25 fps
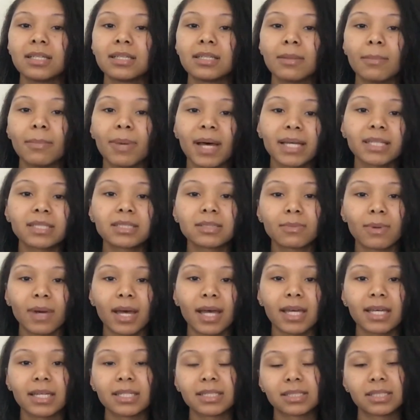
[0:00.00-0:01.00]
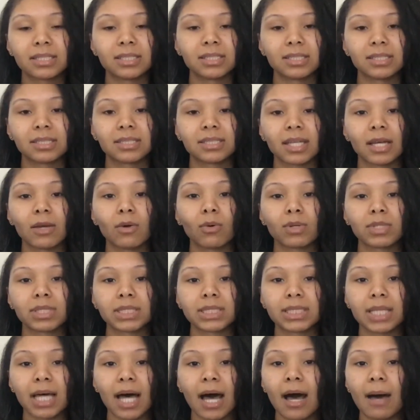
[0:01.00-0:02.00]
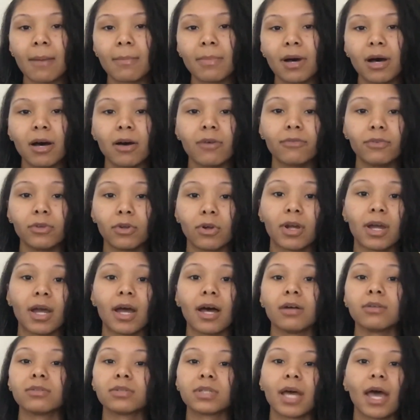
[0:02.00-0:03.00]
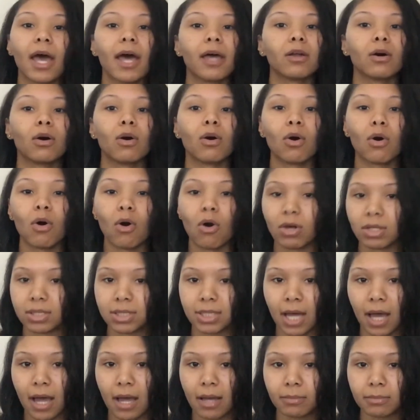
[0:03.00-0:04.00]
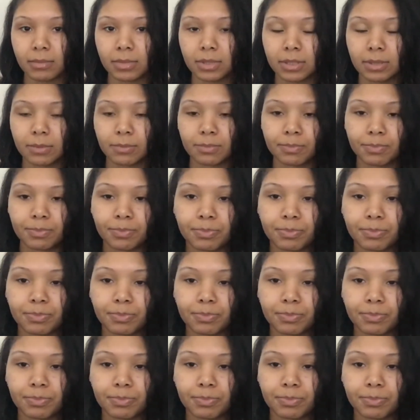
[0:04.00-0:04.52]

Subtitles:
the best way is to just stay on top of your health at all times.